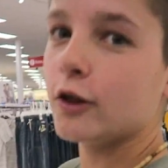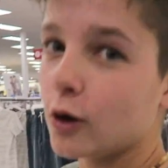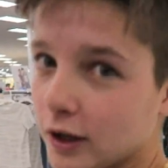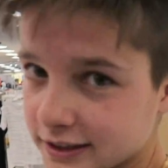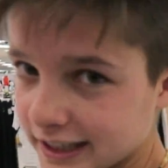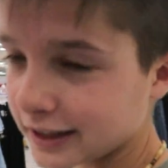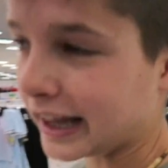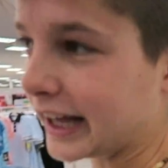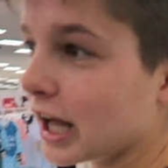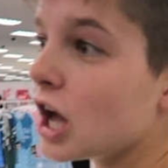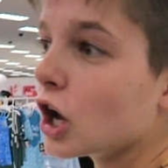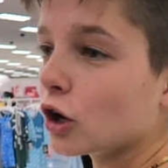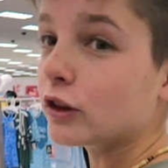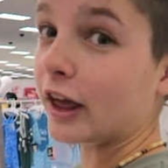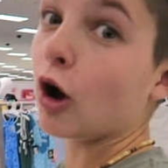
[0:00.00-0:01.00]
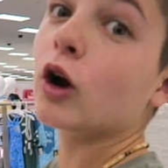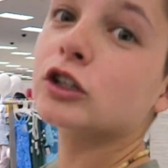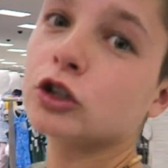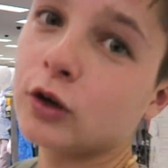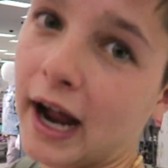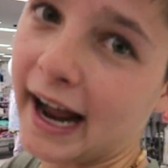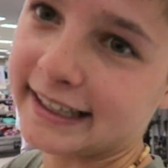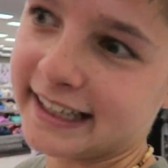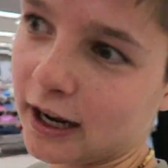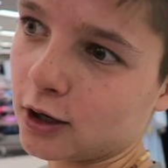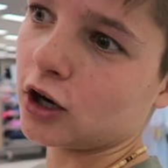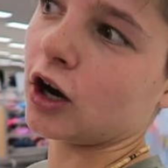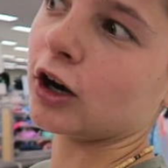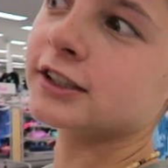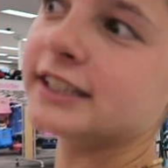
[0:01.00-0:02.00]
They always get like, they always crack down
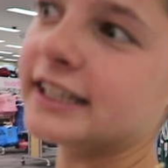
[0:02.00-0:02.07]
on our